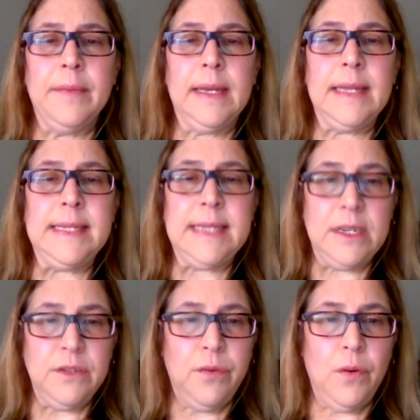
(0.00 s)

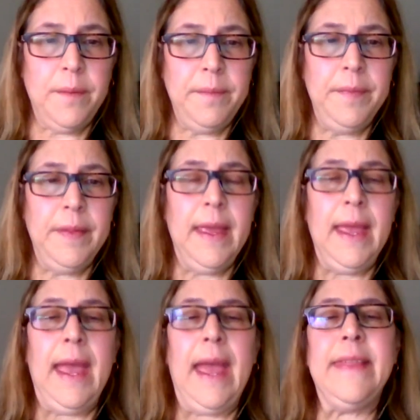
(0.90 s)
consent form
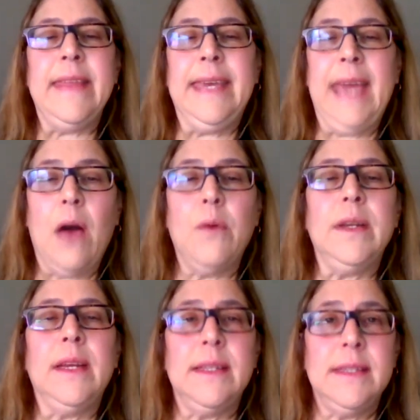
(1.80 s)
and the
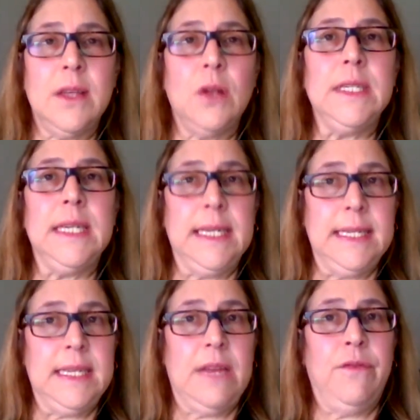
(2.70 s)
Gowan consulting
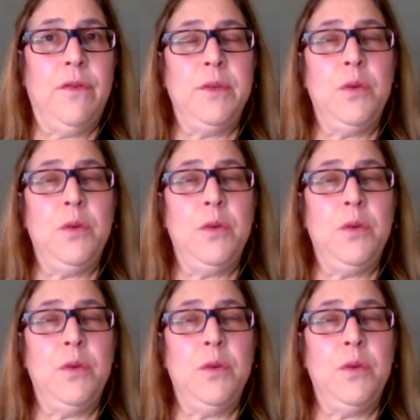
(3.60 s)
consent form.